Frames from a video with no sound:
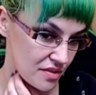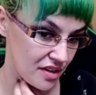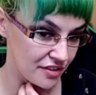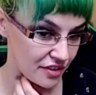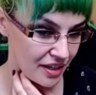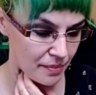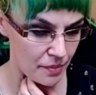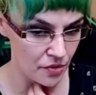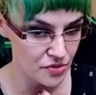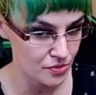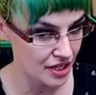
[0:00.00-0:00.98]
other
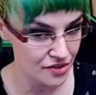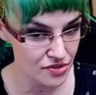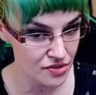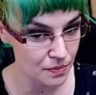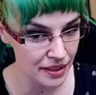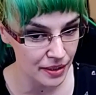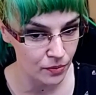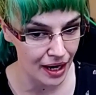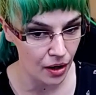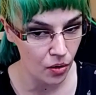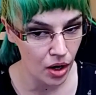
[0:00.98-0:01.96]
MMOs. When I used to play
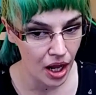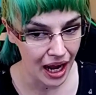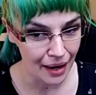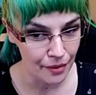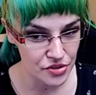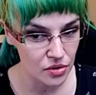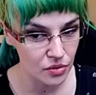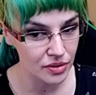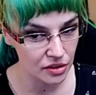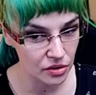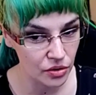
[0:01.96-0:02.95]
WoW, I was
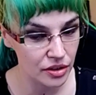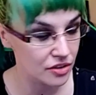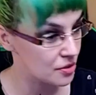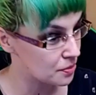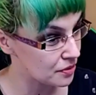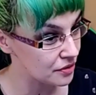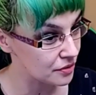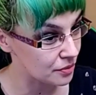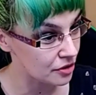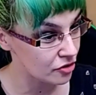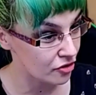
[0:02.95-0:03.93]
only loyal to World of
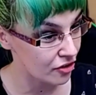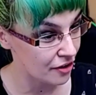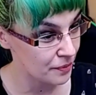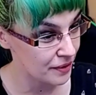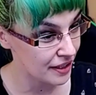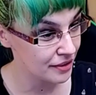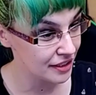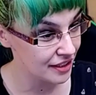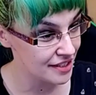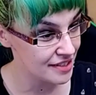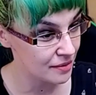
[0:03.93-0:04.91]
Warcraft, but I
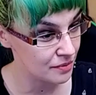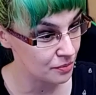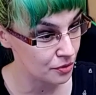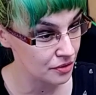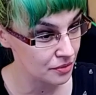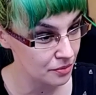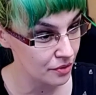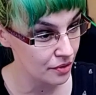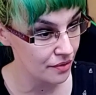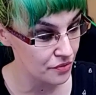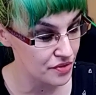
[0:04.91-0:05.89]
realized that World of
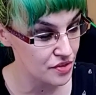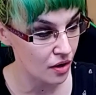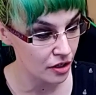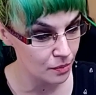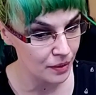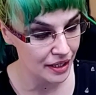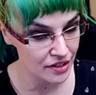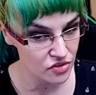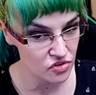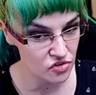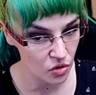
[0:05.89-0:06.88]
Warcraft was occupying
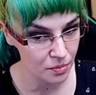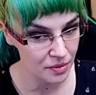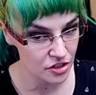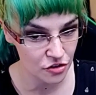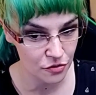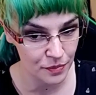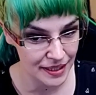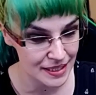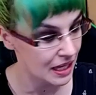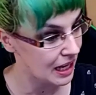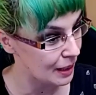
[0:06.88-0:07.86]
so much of my
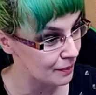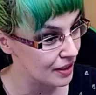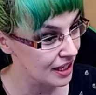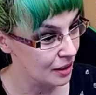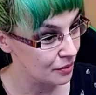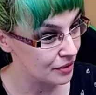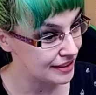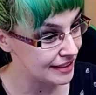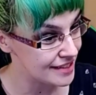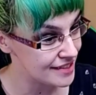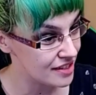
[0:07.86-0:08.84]
time with
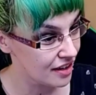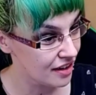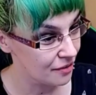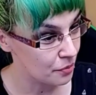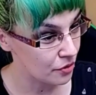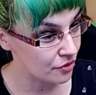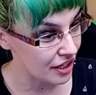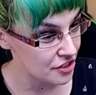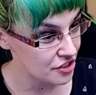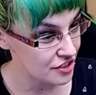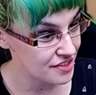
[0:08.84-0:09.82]
these
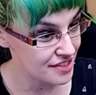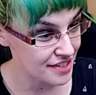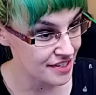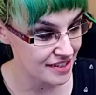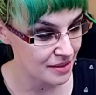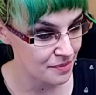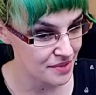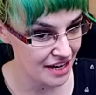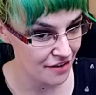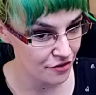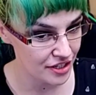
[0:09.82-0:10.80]
progression systems and
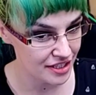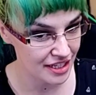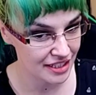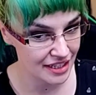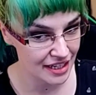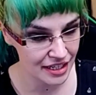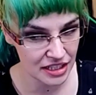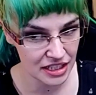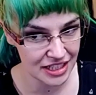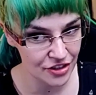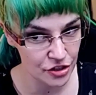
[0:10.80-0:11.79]
everything that I
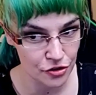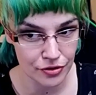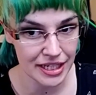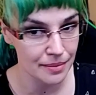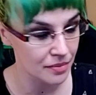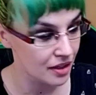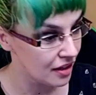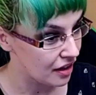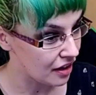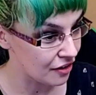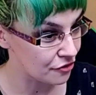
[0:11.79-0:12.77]
couldn't even dream
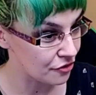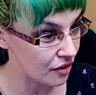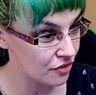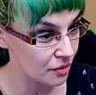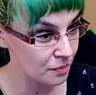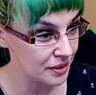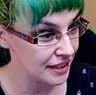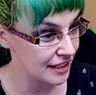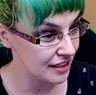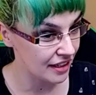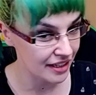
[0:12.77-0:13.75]
of
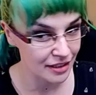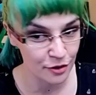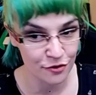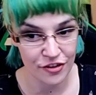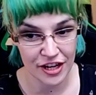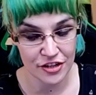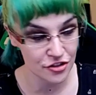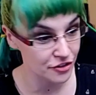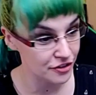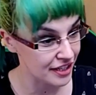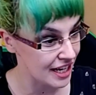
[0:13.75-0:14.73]
completing like an
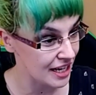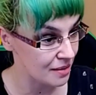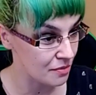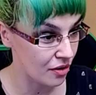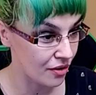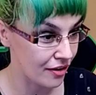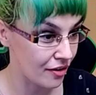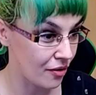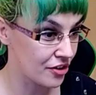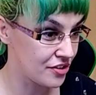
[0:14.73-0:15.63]
adventure game or